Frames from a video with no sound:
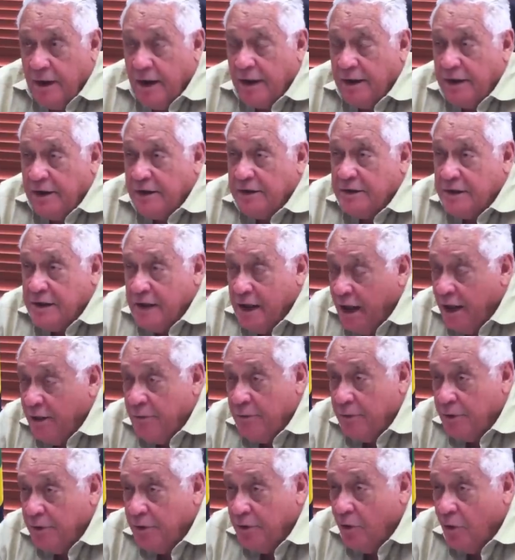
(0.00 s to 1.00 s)
and it
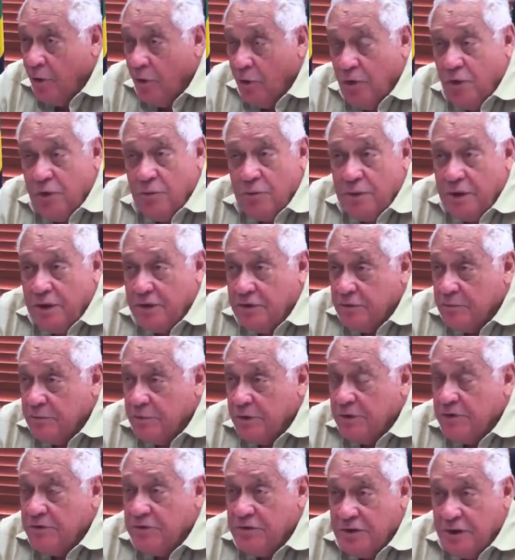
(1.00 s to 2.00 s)
can run all the way to
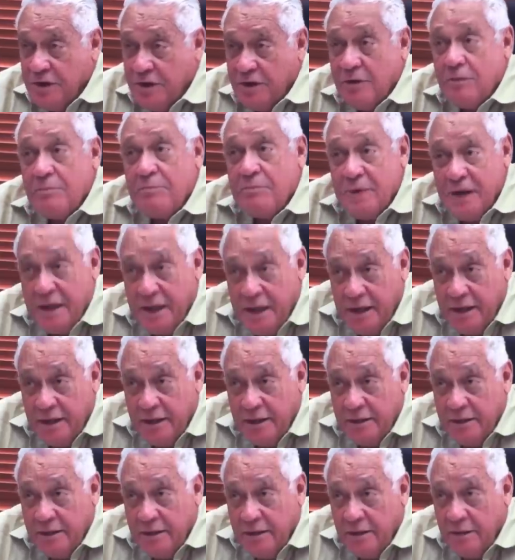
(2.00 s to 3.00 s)
Montego Bay.
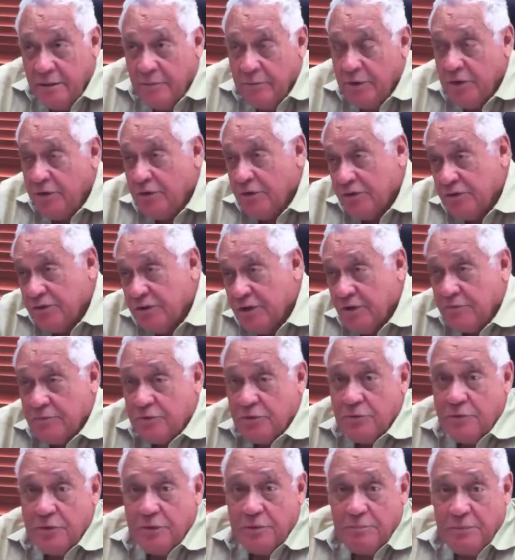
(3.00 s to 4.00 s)
We just have
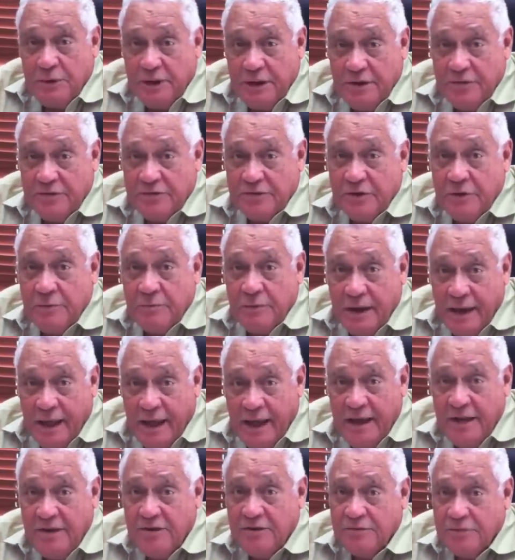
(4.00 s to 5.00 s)
to replace some
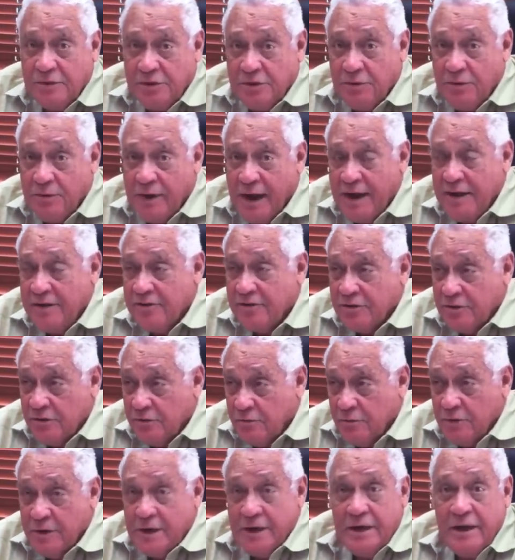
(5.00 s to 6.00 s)
lines for the rights
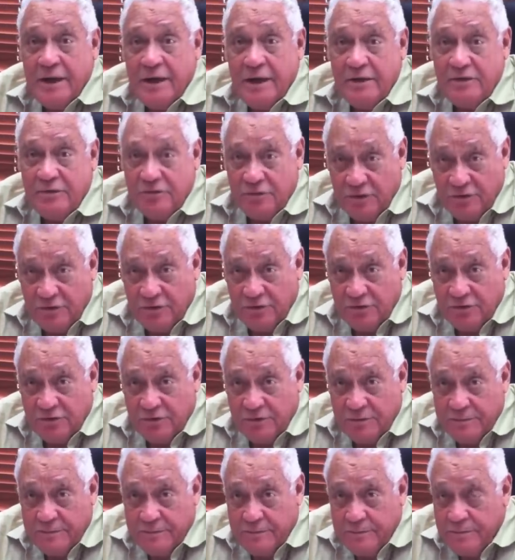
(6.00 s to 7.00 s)
of way exists.
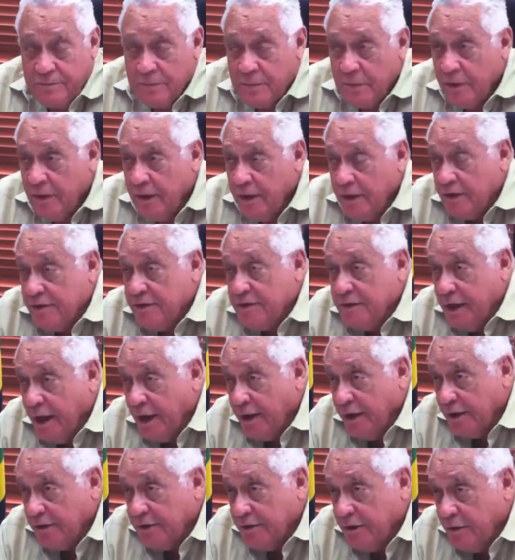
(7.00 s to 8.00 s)
It
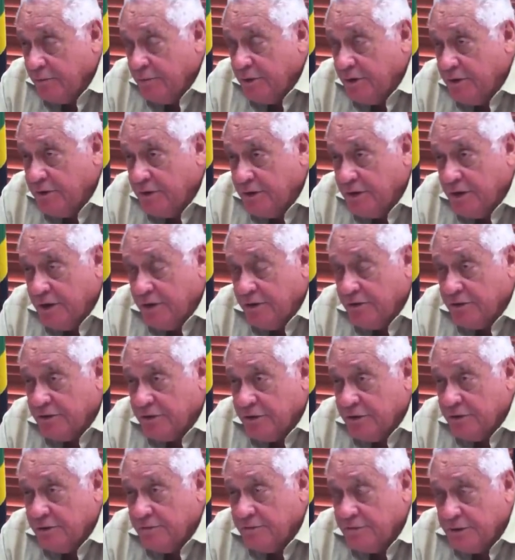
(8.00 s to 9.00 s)
cannot come into
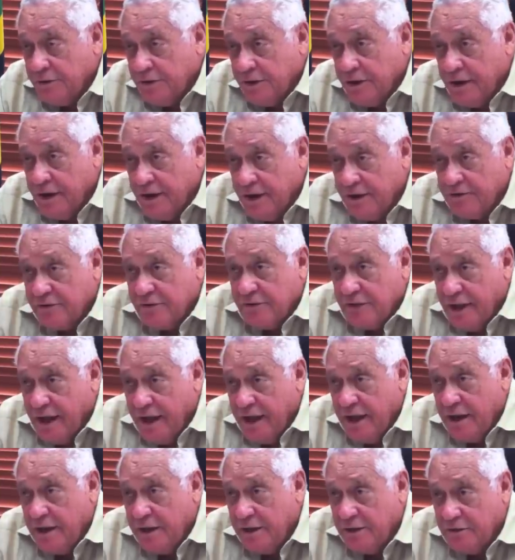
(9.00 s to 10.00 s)
Kingston for the next
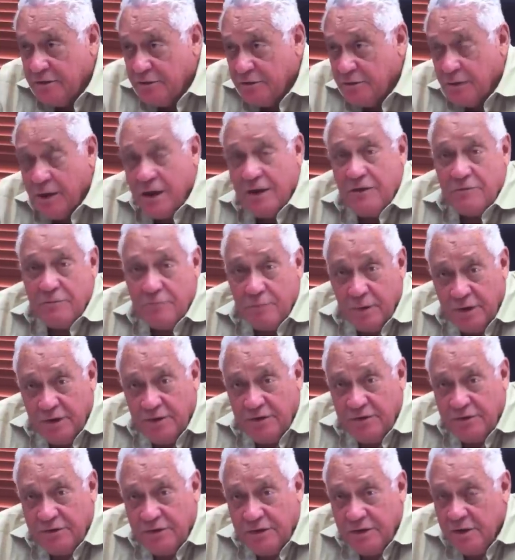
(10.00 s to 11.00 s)
9 to 12
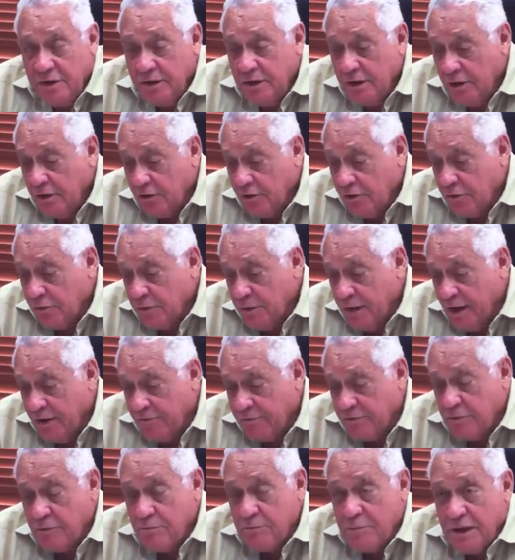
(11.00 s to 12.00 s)
months because we
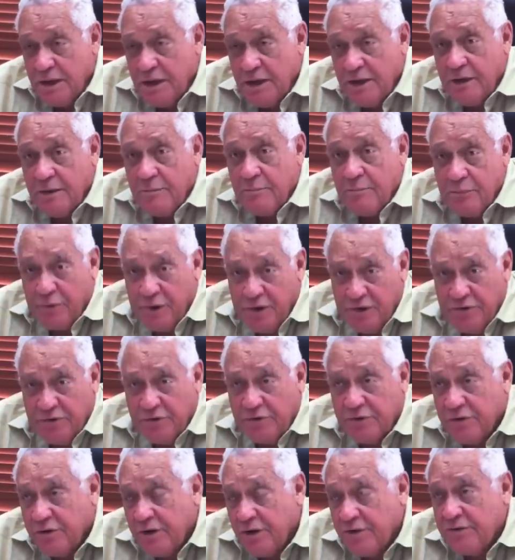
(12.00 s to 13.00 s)
have to build a bridge
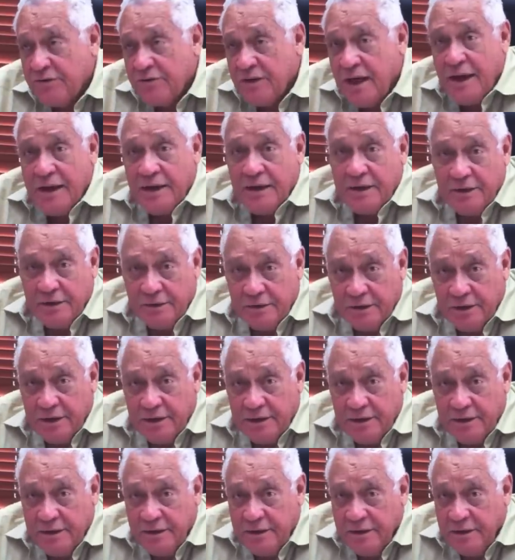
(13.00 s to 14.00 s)
across Sandy
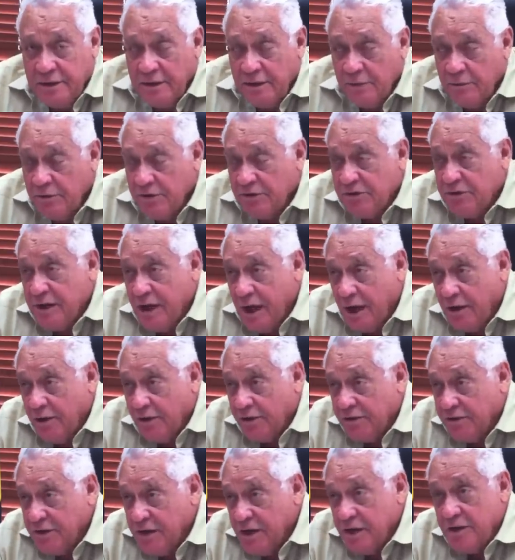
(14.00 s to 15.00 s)
Gully, which
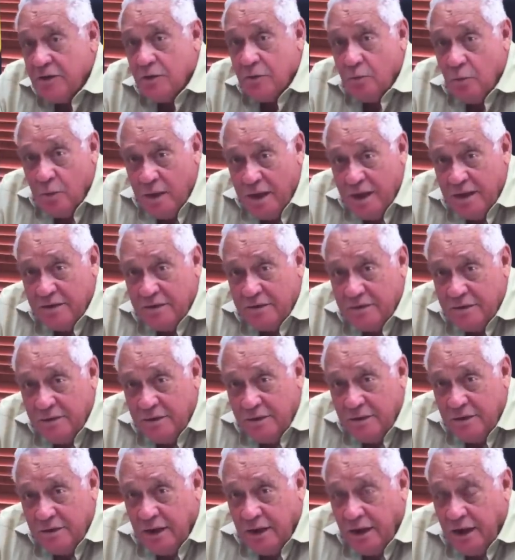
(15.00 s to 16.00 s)
cannot take the weight
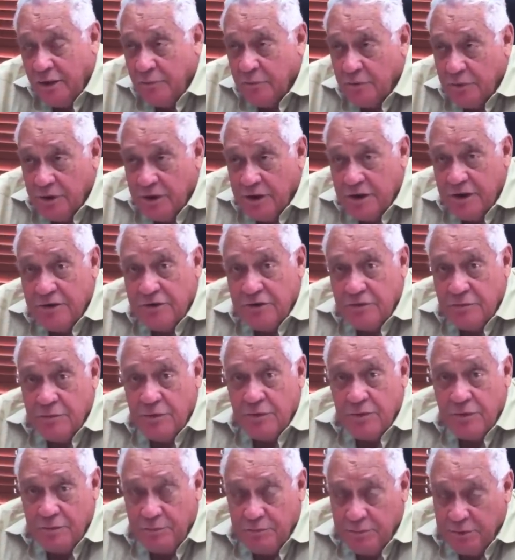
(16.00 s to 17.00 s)
and would need to
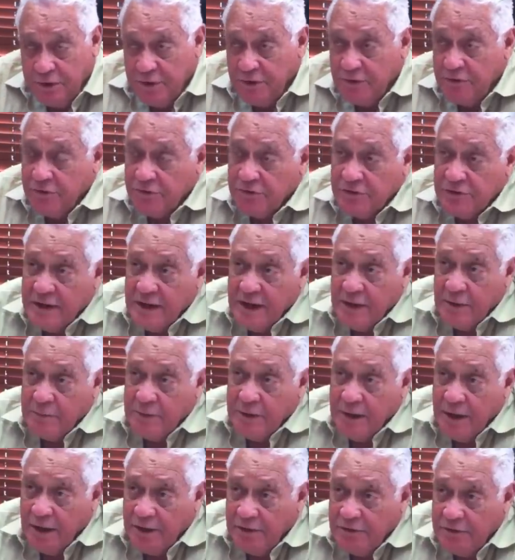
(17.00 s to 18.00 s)
be repaired just like
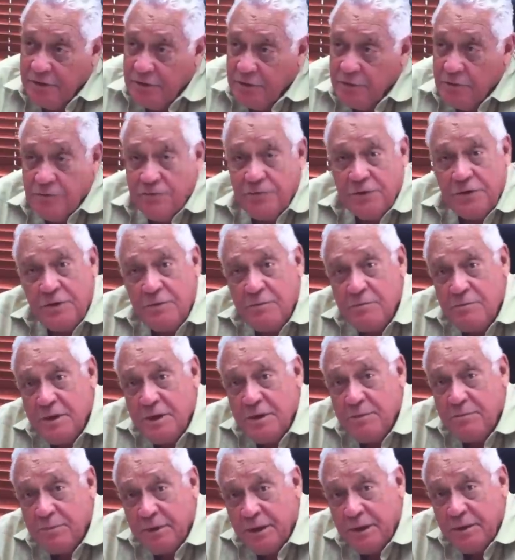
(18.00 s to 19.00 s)
we had to do for the
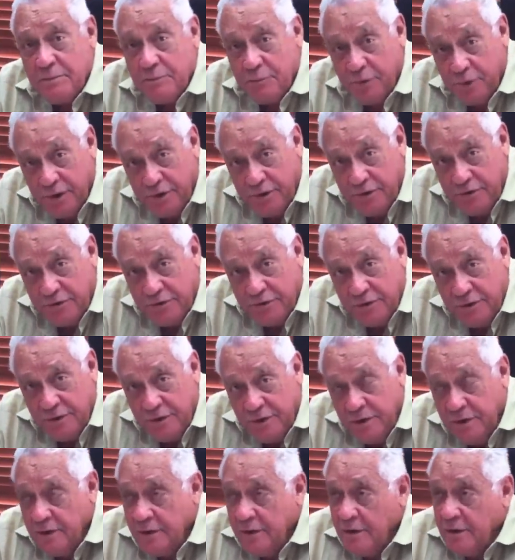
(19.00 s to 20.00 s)
Maypen Bridge.
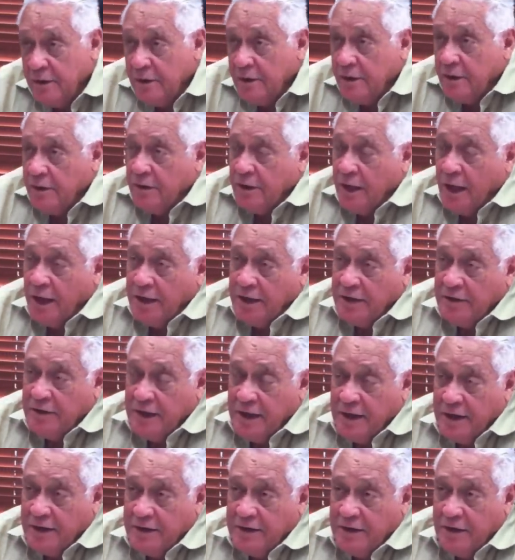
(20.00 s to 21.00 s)
And it
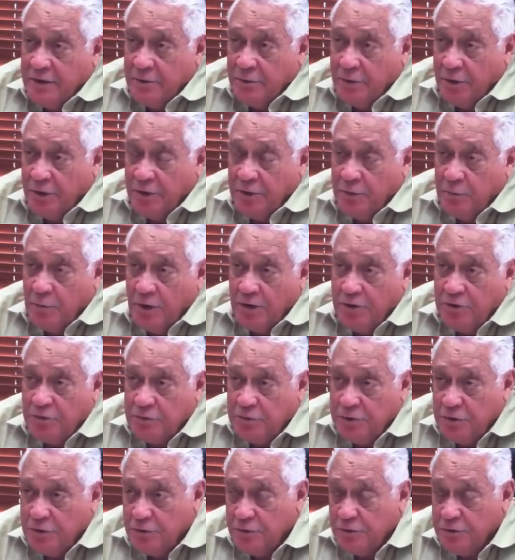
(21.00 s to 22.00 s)
then can run once
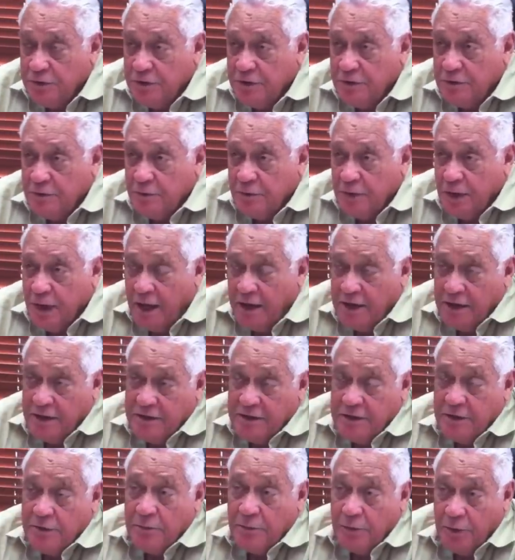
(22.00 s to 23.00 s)
we do the, and
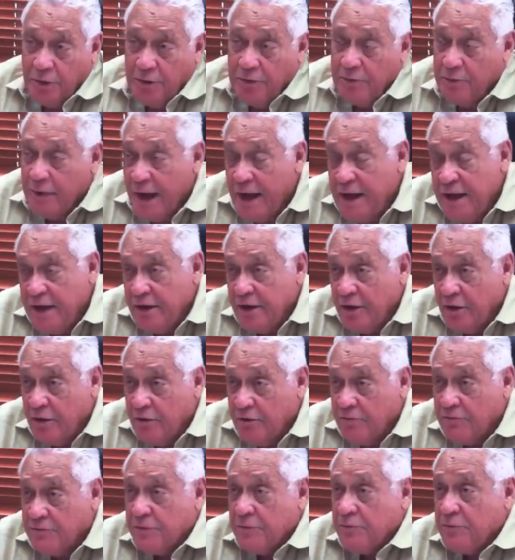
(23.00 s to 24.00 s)
it can run right
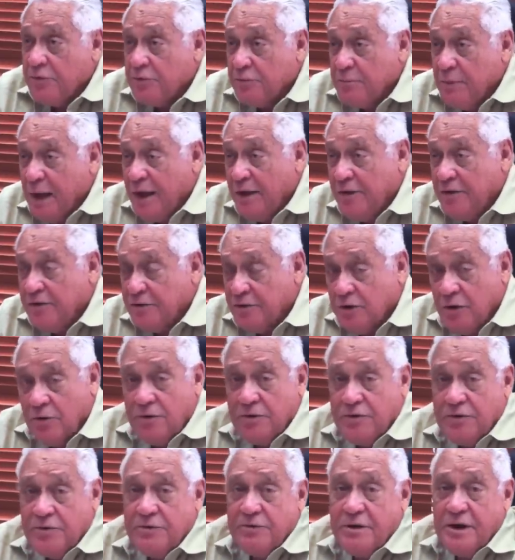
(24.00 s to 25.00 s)
now from Spanish
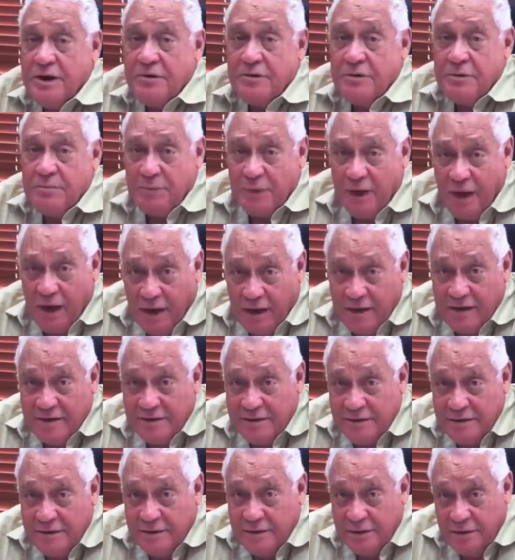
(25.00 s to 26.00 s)
Town to Gregory Park,
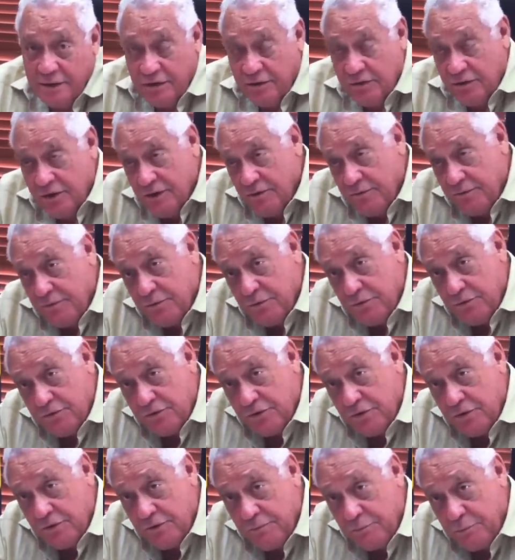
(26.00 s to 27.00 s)
therefore
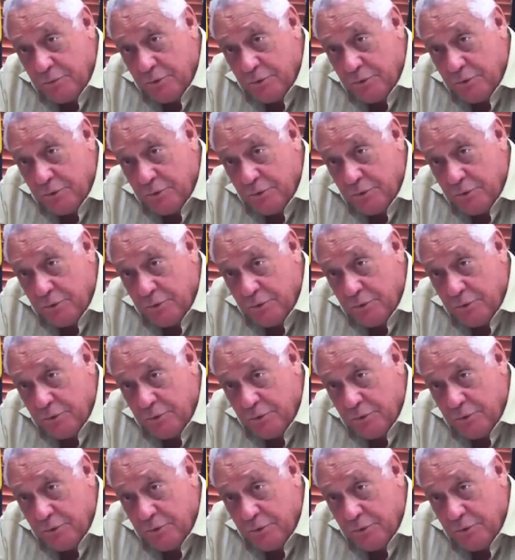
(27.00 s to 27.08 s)
serve